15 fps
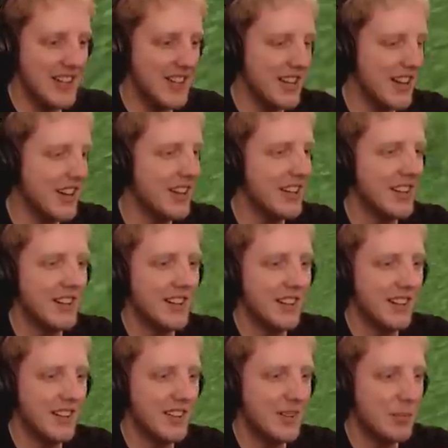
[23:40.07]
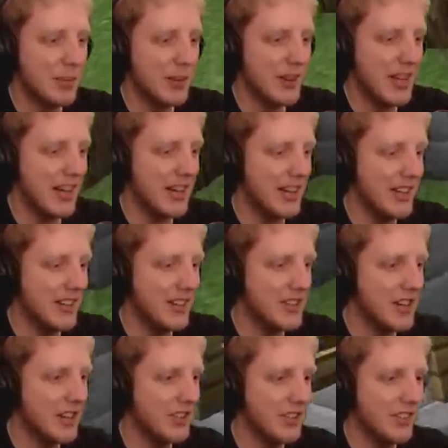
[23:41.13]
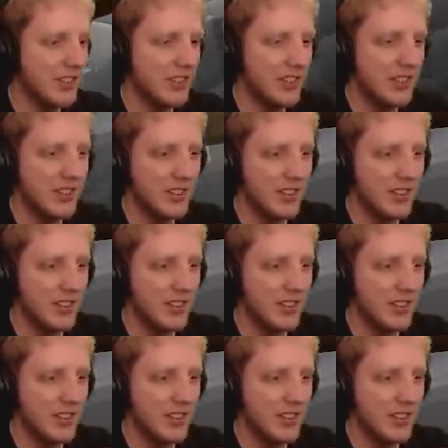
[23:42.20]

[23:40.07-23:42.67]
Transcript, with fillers: yeah, yeah, yeah. Let's put that in the chest.